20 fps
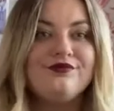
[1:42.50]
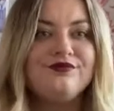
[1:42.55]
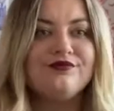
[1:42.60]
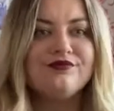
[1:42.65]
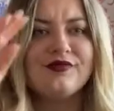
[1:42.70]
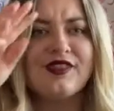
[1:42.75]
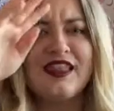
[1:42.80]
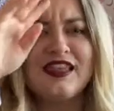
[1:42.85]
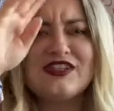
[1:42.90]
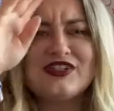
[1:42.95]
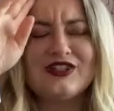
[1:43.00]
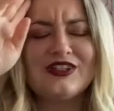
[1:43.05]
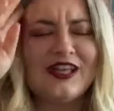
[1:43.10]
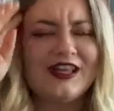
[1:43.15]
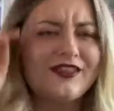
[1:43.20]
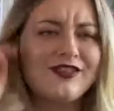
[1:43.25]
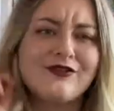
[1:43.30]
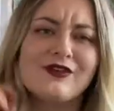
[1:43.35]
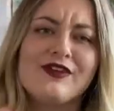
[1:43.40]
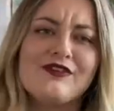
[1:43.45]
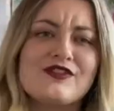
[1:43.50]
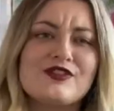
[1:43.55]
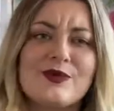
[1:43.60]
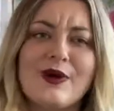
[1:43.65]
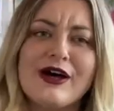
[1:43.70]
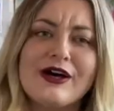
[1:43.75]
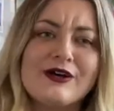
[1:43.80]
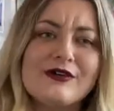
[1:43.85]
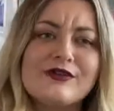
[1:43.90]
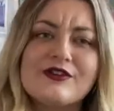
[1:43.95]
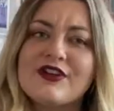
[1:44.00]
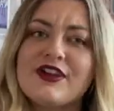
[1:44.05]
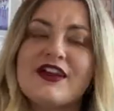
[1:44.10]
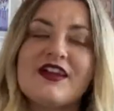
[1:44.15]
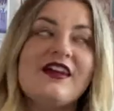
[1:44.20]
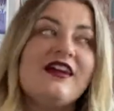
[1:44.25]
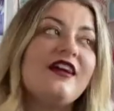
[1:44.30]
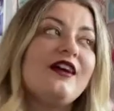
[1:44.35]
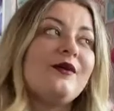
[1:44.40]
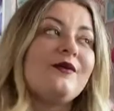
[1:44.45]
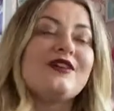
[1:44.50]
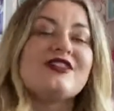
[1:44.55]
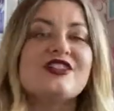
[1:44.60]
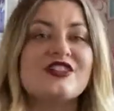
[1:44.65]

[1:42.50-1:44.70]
they do like 3 for £12, which I know